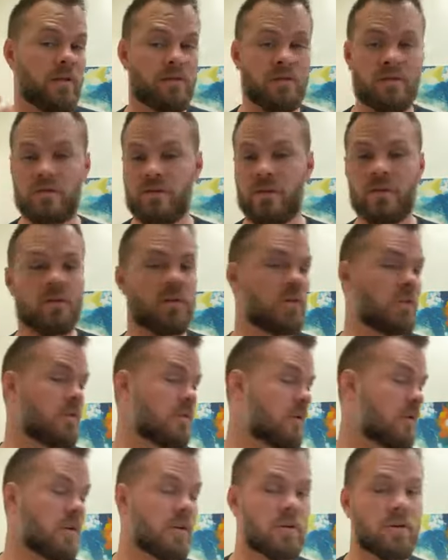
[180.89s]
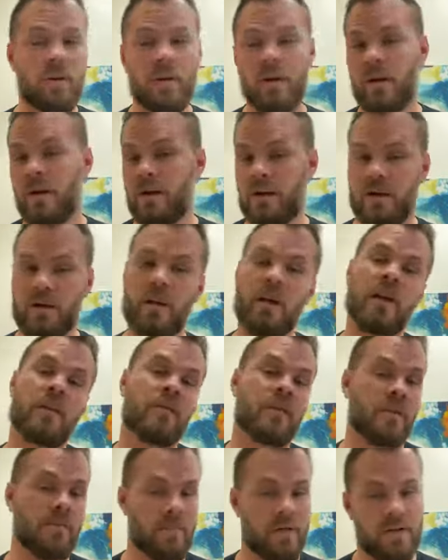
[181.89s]
so she couldn't turn her head
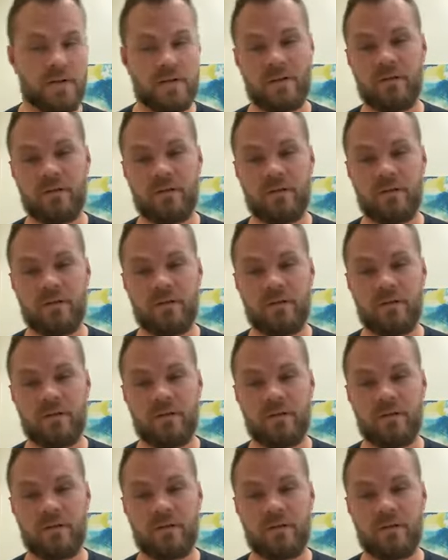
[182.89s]
very much.